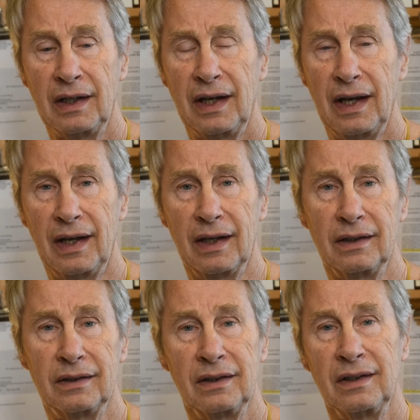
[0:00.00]

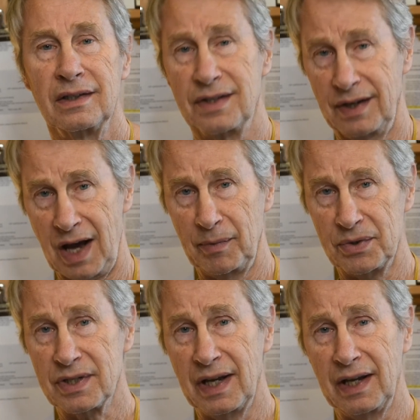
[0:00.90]
and Saddam
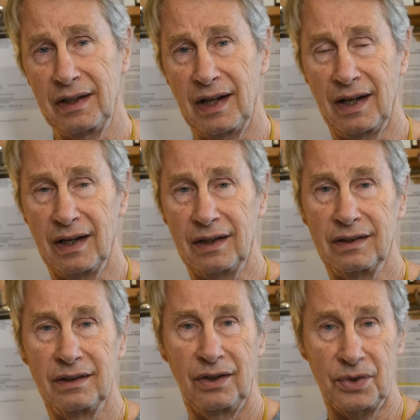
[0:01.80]
Hussein and
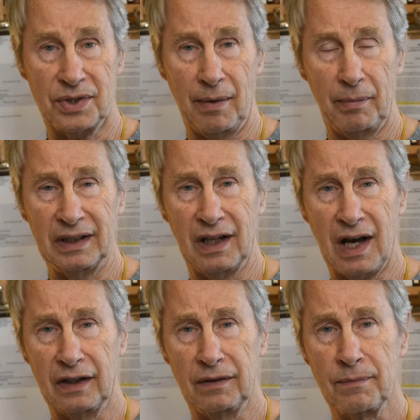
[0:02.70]
Osama bin
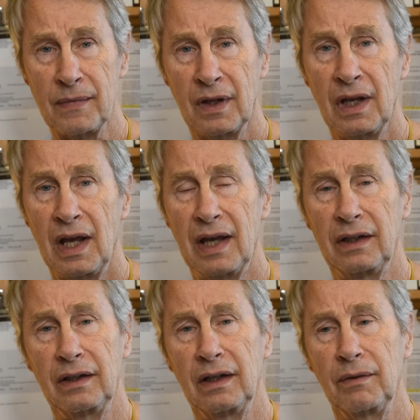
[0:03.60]
Laden.
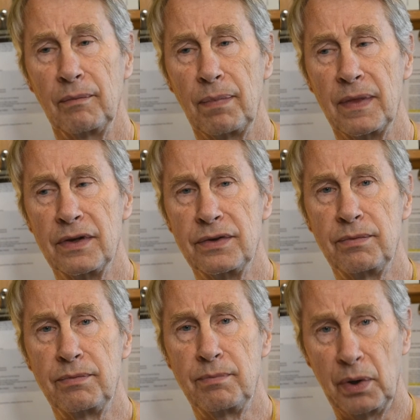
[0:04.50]
And
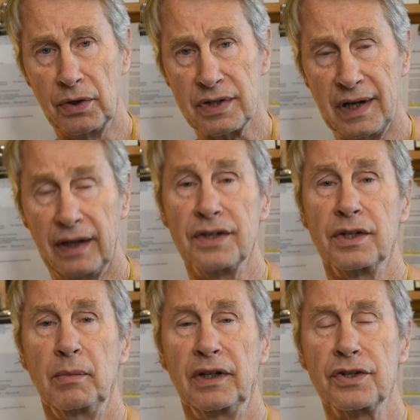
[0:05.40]
Bush and his
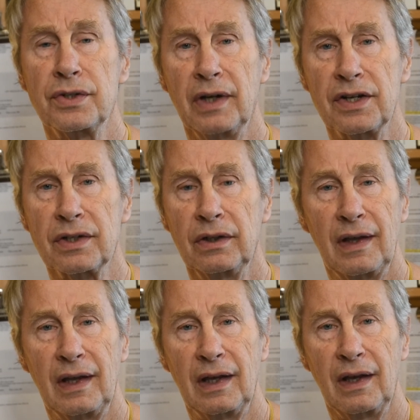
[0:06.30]
administration
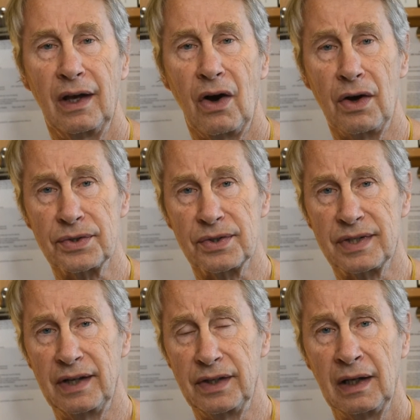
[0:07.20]
also
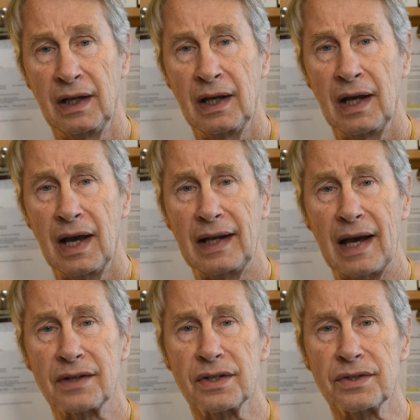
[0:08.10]
said that it had
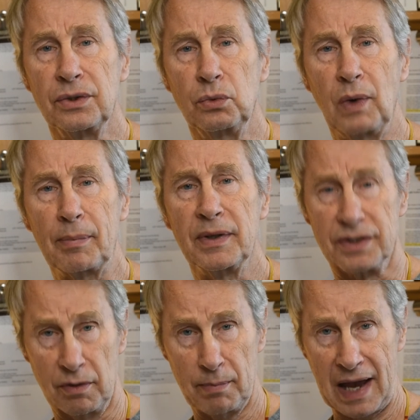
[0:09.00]
access to weapons
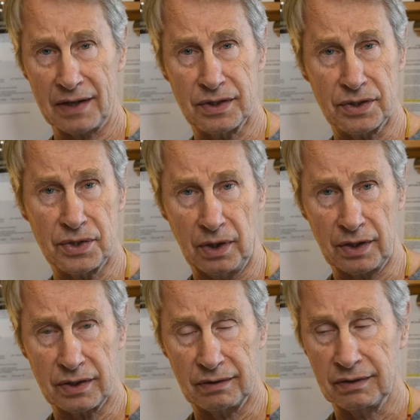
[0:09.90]
of mass
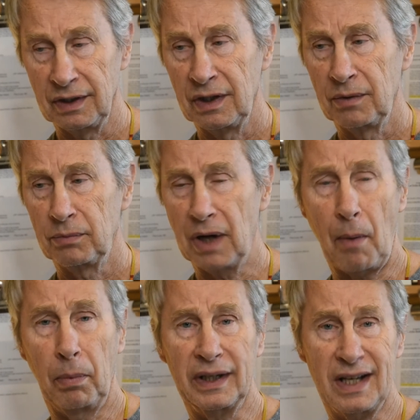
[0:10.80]
destruction,
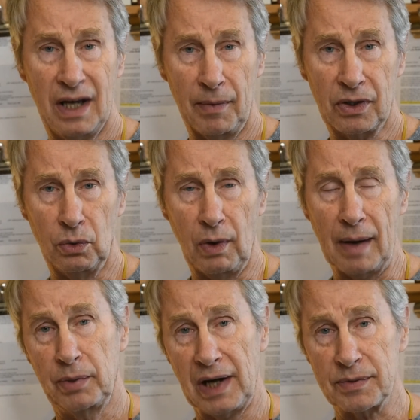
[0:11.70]
probably chemical
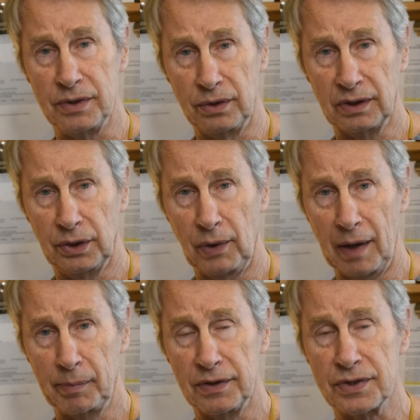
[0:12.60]
weapons, perhaps nuclear
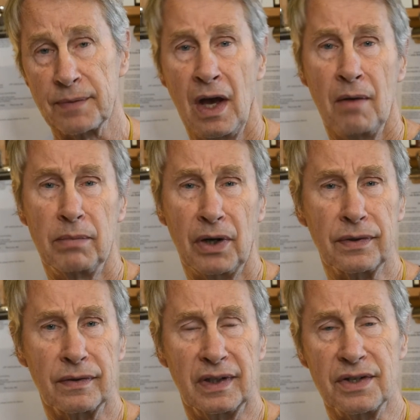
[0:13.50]
weapons. Both
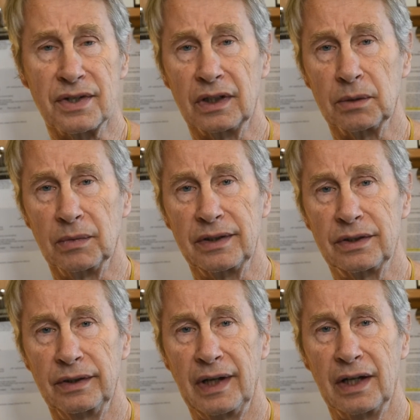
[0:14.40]
of these ultimately
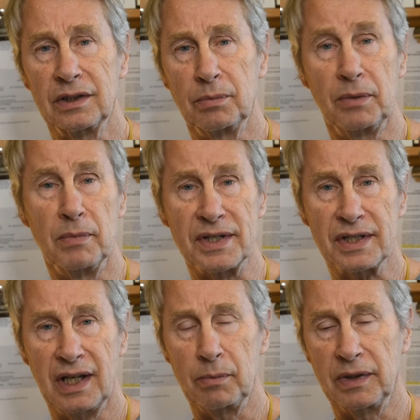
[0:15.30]
turned out to be
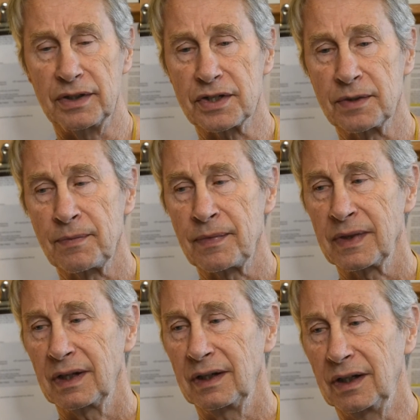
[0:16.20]
misstatements.
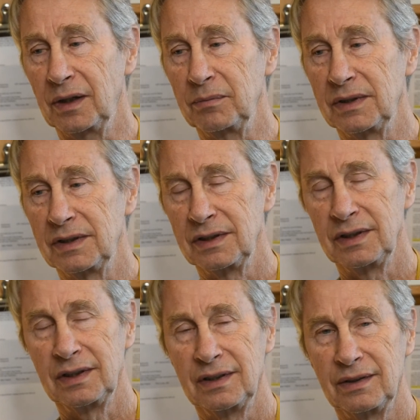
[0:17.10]
When
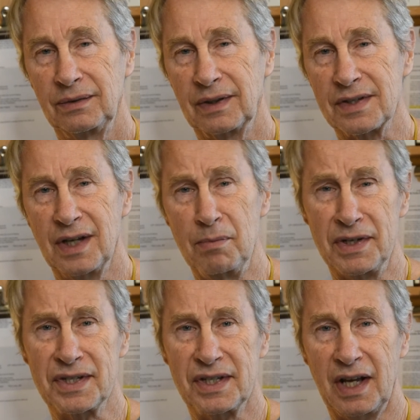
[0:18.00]
I say
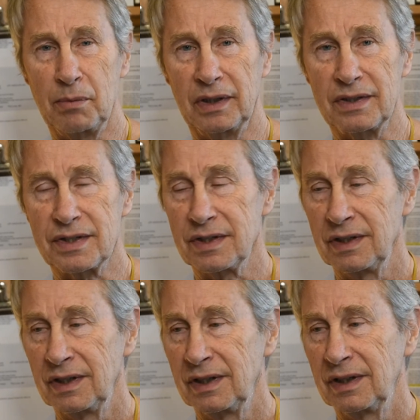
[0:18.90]
misstatements,
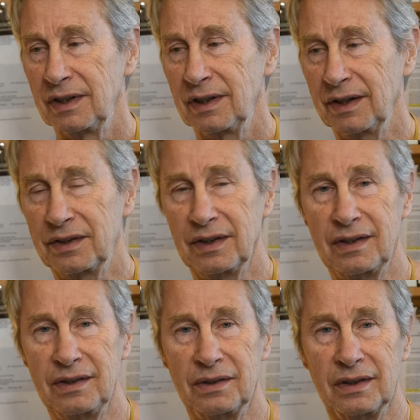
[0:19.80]
I think
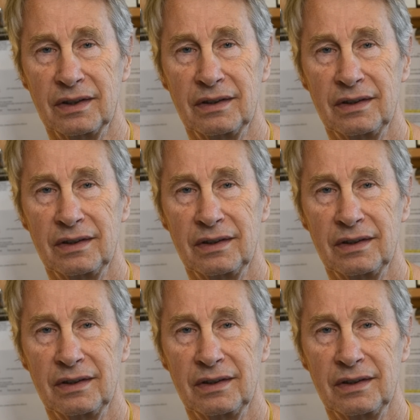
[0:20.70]
you can